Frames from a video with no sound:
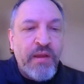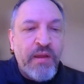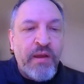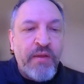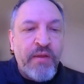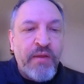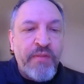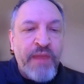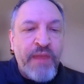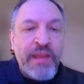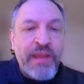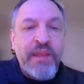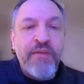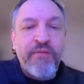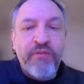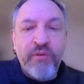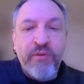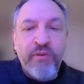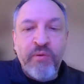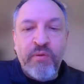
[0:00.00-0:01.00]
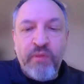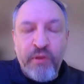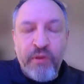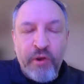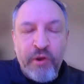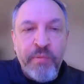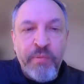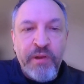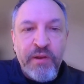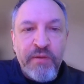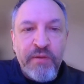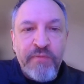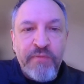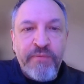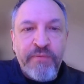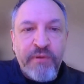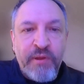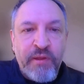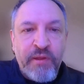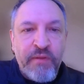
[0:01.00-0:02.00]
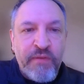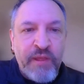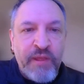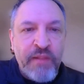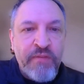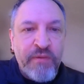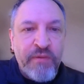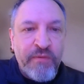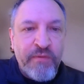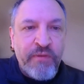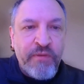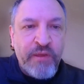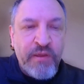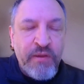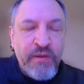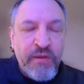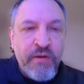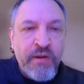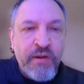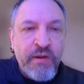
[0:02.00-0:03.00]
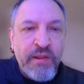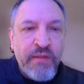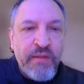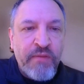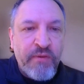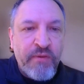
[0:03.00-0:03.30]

That gives you a little bit of sense of security.